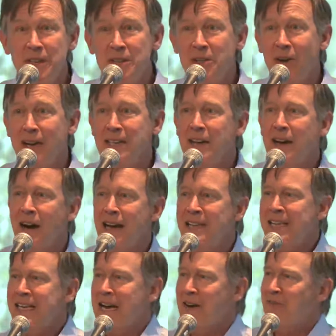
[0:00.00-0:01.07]
You know, I, I
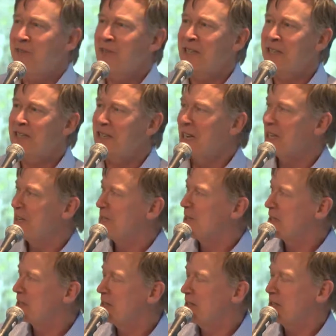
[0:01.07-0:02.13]
think every executive
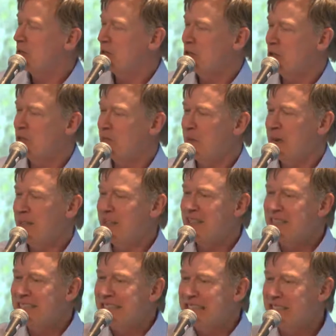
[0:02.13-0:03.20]
elected leader should spend at
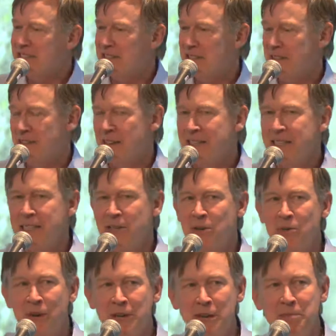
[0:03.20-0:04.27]
least a year
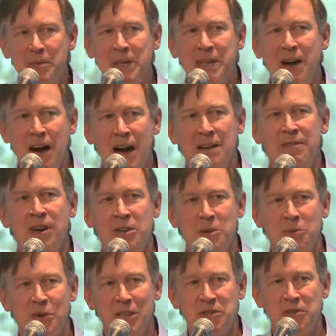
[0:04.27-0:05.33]
running a big high
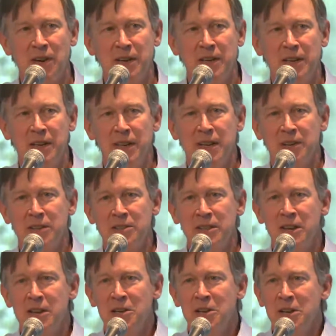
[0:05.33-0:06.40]
volume restaurant because
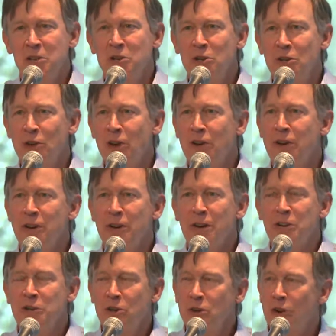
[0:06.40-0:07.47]
you learn
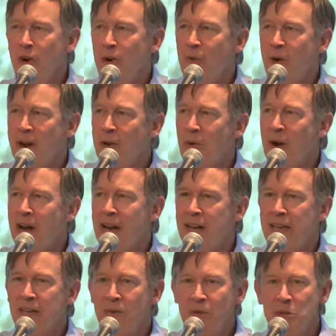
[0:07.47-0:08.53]
you learn right
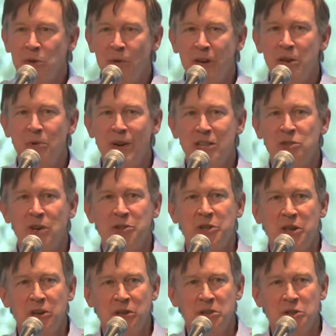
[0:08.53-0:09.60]
away when you're running a restaurant
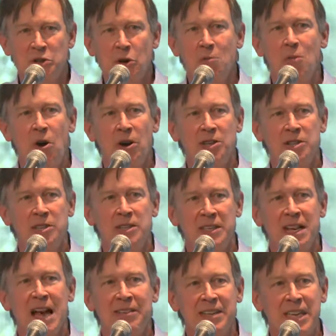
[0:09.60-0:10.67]
there is no margin
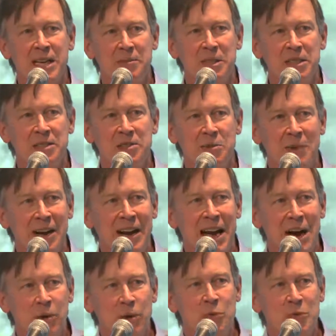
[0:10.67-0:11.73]
in having enemies no matter
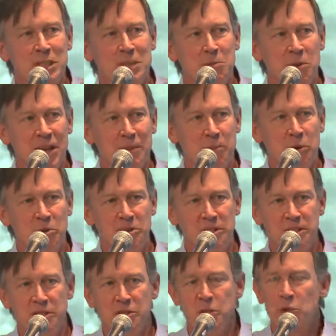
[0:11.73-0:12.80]
how unreasonable that person
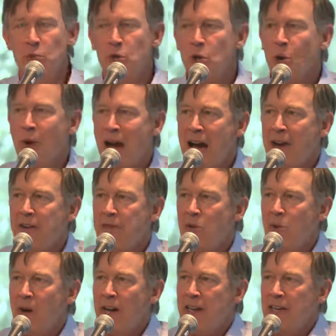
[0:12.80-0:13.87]
is you will go out of your
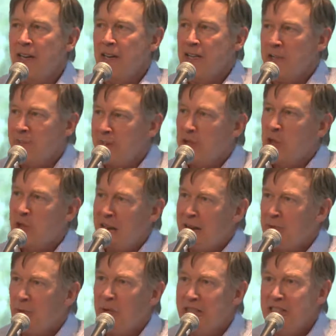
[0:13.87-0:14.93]
way to make sure you
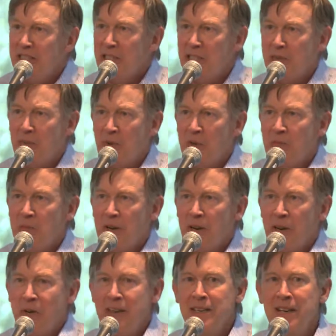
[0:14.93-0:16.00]
have a relationship with them
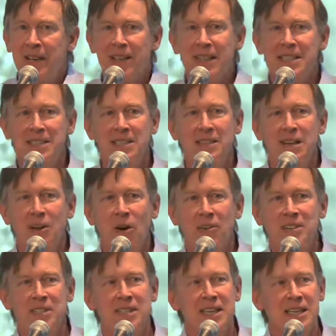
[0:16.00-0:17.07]
right elected all
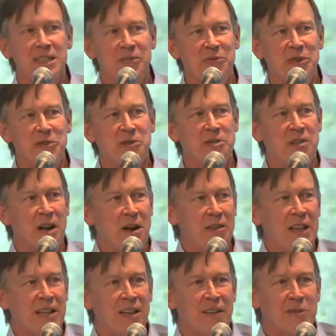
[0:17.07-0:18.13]
these elected officials
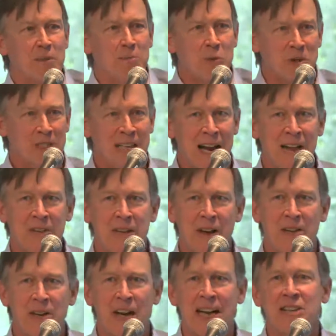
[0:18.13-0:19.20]
they love to put down the
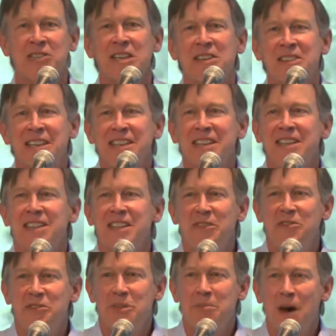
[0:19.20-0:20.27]
other guy because they think that
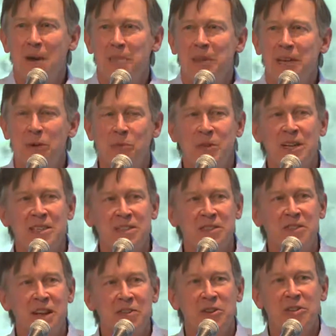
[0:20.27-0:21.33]
lifts them up they don't realize
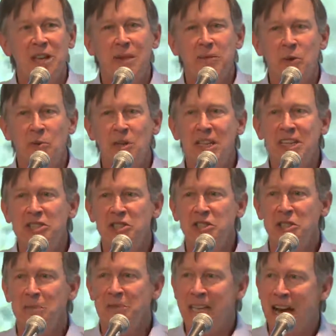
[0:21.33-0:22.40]
there's, there's got to be a
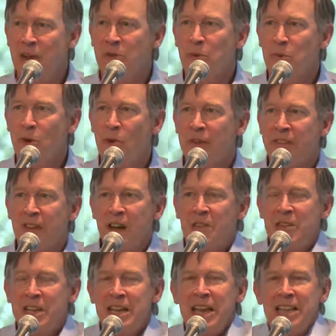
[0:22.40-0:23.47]
relationship down the road they,
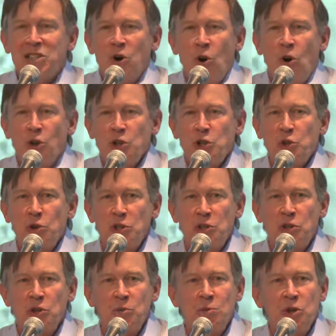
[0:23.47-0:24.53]
they, it's all
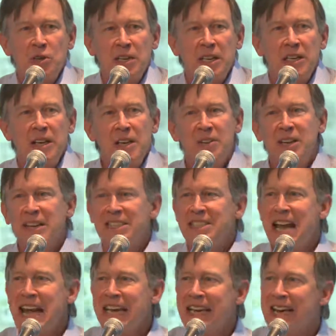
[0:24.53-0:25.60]
short-term looking the
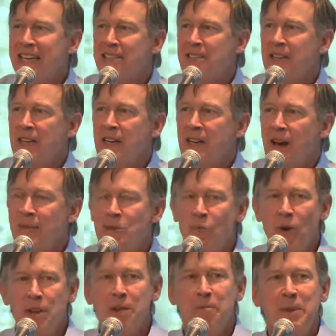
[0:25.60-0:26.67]
attack ads i mean
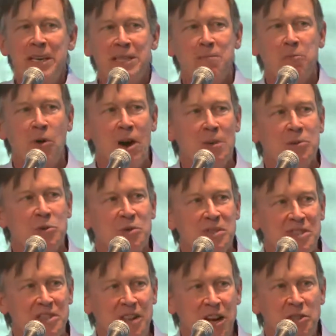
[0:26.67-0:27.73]
one of the biggest problems with
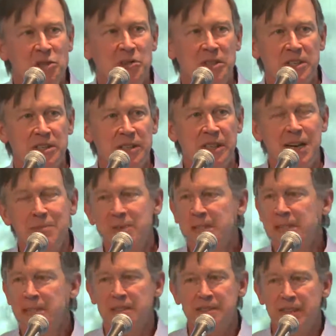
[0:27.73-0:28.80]
this country and i mean
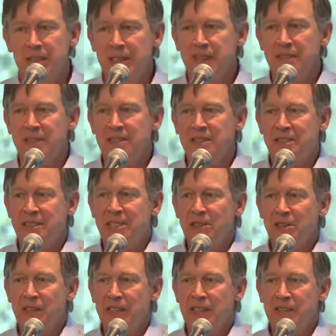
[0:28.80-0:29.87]
this
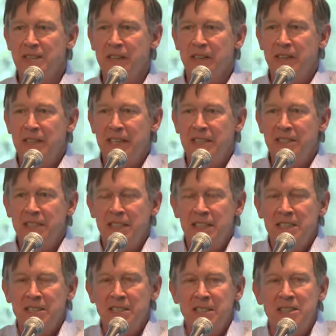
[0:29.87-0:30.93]
sincerely is is
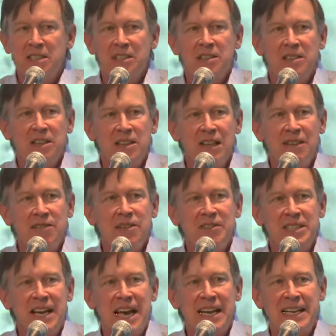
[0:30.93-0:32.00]
is, is the, the level of
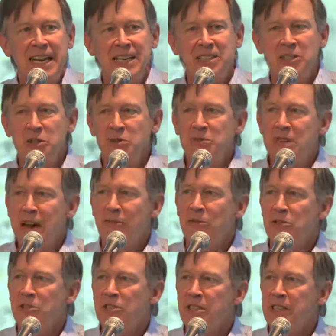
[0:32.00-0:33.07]
attack ads and you
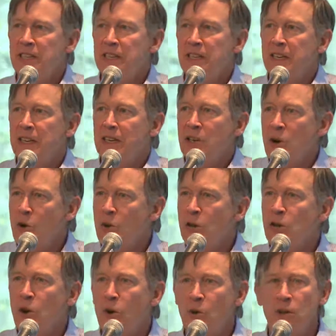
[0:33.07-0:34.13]
never see Coca
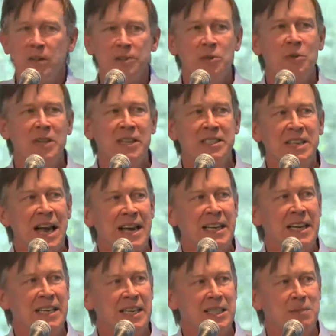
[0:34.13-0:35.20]
Cola doing an attack
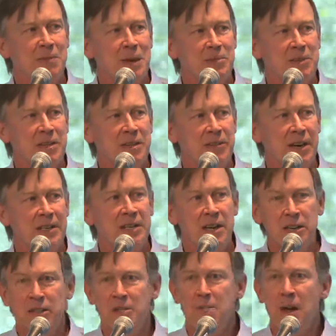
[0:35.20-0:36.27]
ad against Pepsi, right?
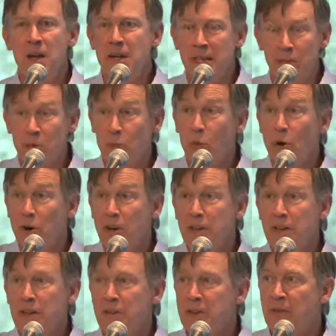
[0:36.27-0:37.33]
Because it would
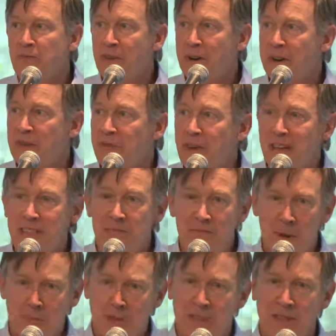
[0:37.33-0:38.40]
work. They're very effective.
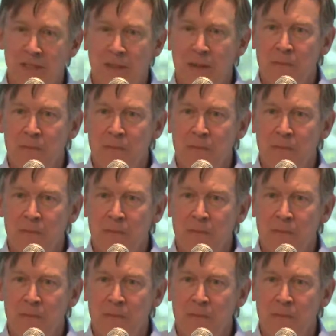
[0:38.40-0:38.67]
Pepsi's